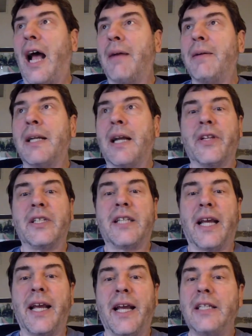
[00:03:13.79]
I mean, the
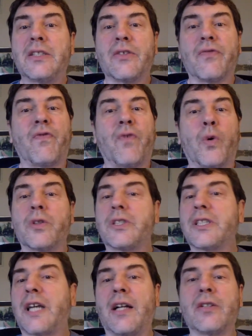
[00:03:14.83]
days of four
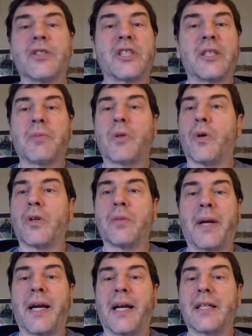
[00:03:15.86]
scholarship
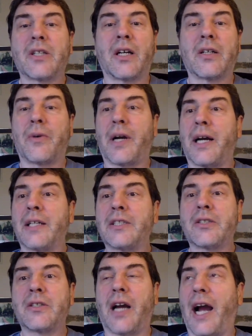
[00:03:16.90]
quarterbacks on a
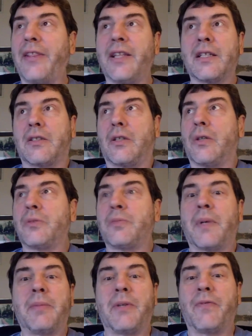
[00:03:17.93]
roster, I think those
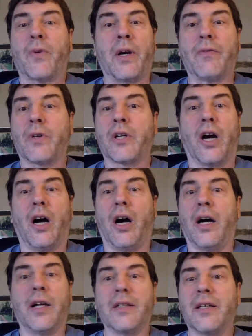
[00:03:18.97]
may be forever
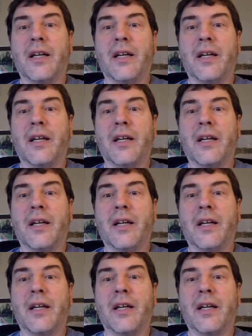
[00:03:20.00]
gone.